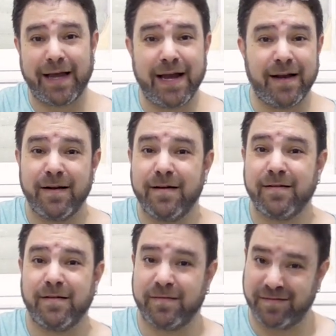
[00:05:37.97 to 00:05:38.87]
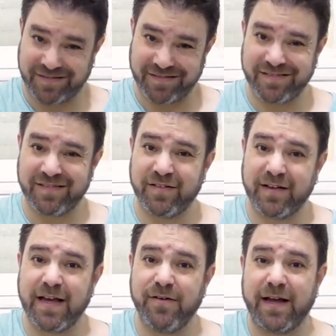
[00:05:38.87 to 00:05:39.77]
again,
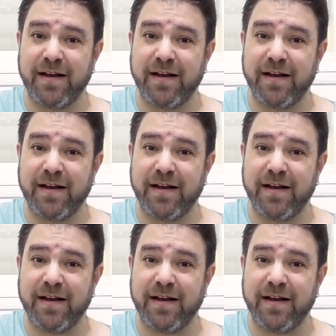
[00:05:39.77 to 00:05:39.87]
okay,